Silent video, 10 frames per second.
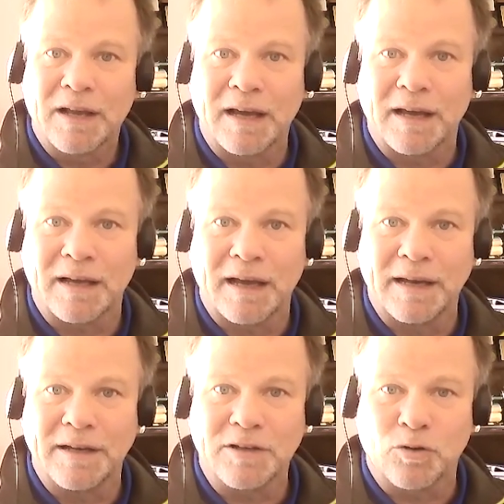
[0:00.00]
uh,
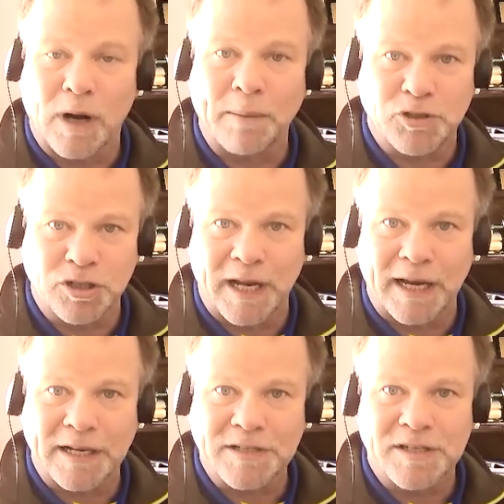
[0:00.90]
on crop
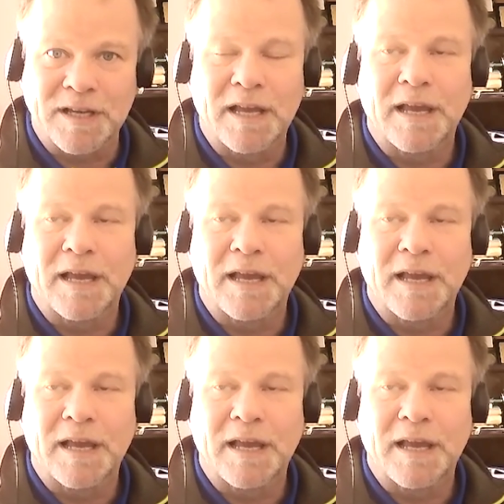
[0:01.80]
genetics